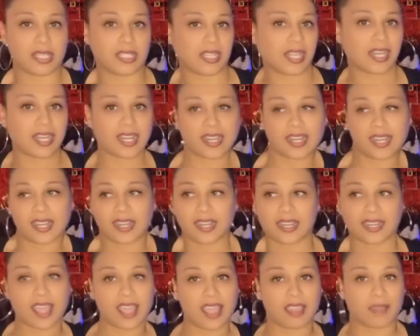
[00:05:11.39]
Da, da, da, da,
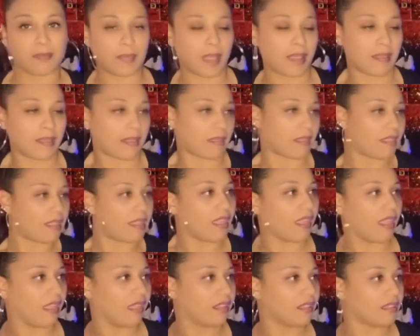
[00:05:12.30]
da, da,
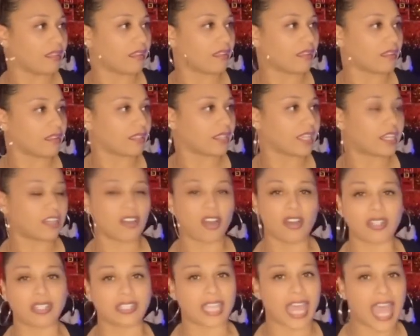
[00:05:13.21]
da, Getting
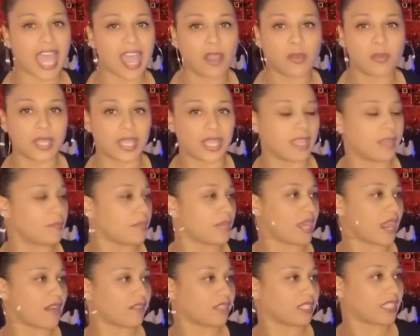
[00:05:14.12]
all loud with him and
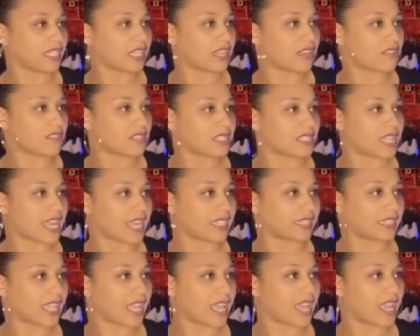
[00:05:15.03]
everything else
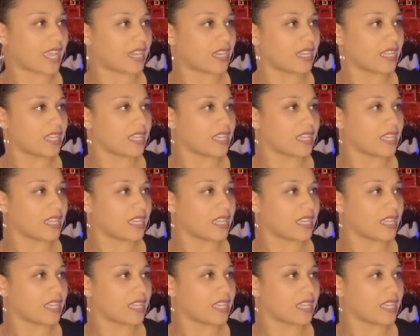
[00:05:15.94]
like that.